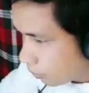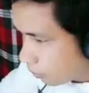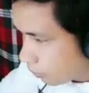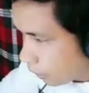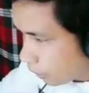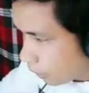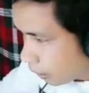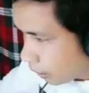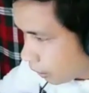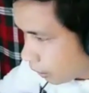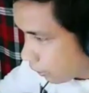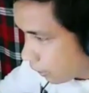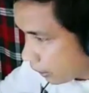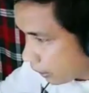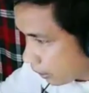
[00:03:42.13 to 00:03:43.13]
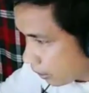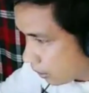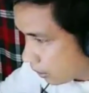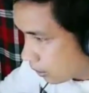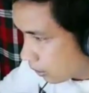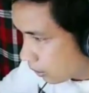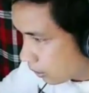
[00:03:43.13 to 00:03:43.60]
and here it
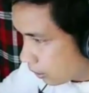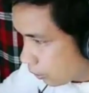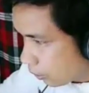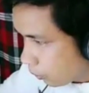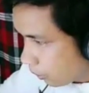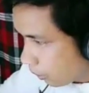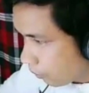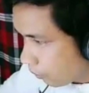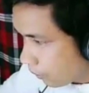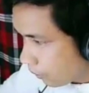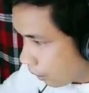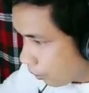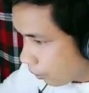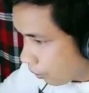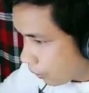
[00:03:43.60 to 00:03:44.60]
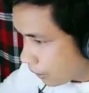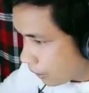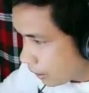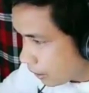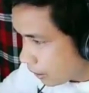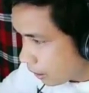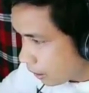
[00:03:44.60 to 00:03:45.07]
is. We have now our
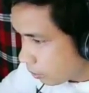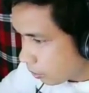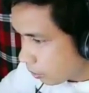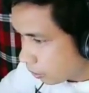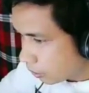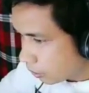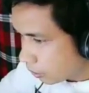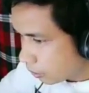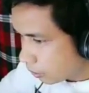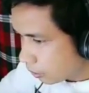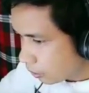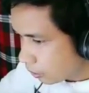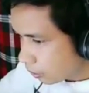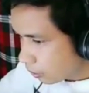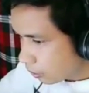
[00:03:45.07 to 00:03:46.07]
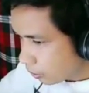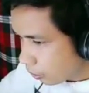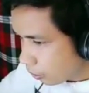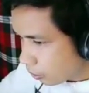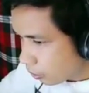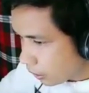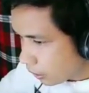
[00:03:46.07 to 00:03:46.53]
T table.
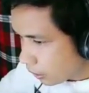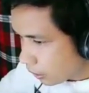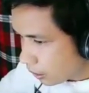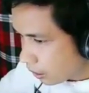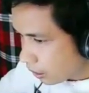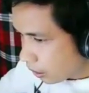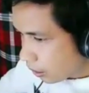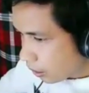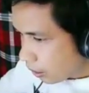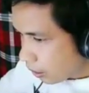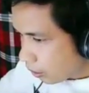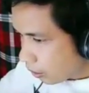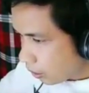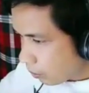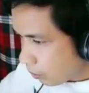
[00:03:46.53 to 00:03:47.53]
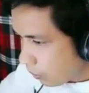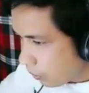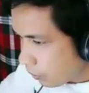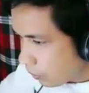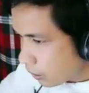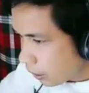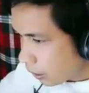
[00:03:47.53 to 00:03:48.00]
Notice on the
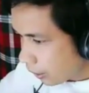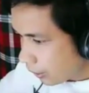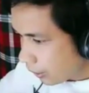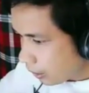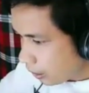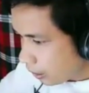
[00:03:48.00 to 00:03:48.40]
previous slide,